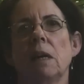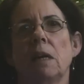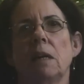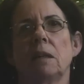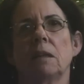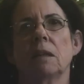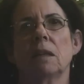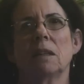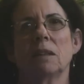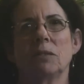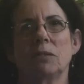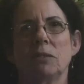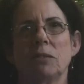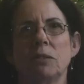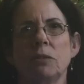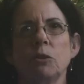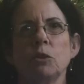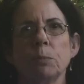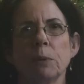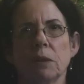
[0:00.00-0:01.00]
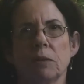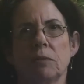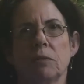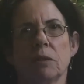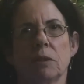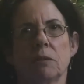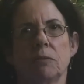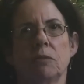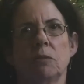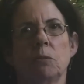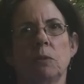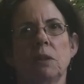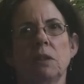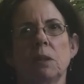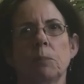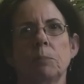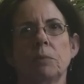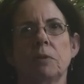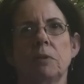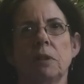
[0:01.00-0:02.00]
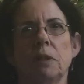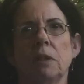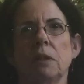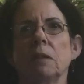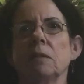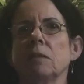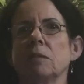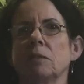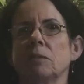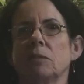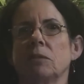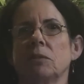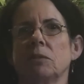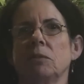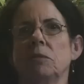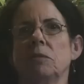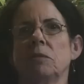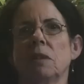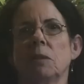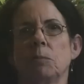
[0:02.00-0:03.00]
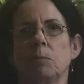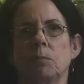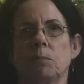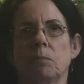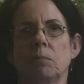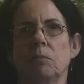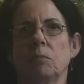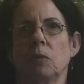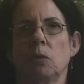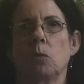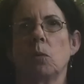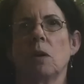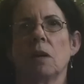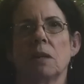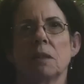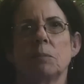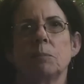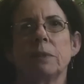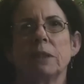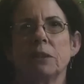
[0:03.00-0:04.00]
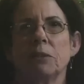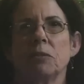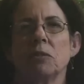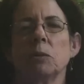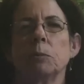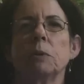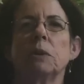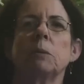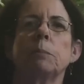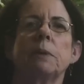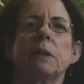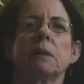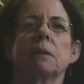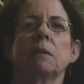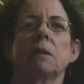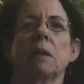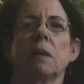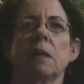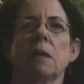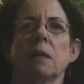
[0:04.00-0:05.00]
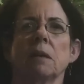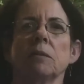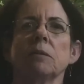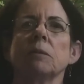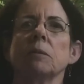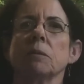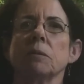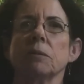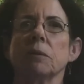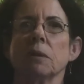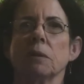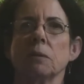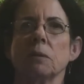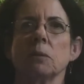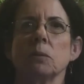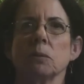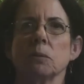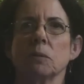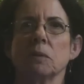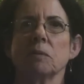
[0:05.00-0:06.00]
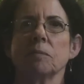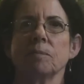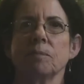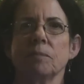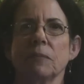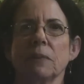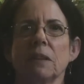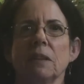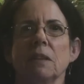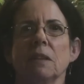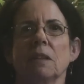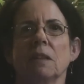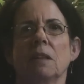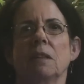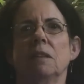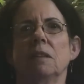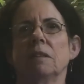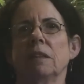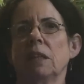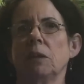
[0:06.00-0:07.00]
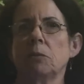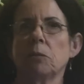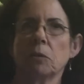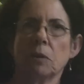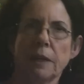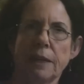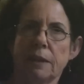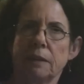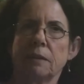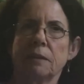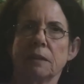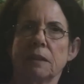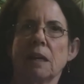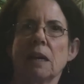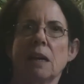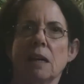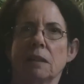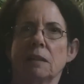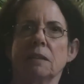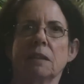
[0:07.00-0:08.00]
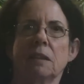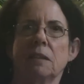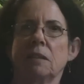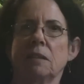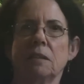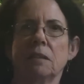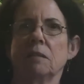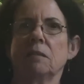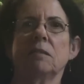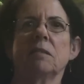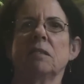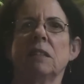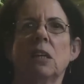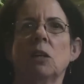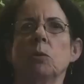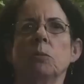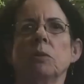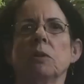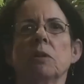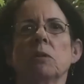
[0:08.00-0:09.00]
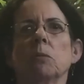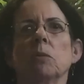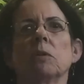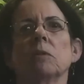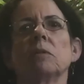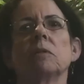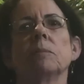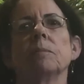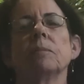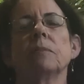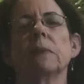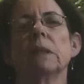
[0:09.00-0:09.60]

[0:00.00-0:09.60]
And I excused myself and went upstairs to a quiet bedroom at the back of the house and shut the door. And they were all out in the garden, they didn't know where I was.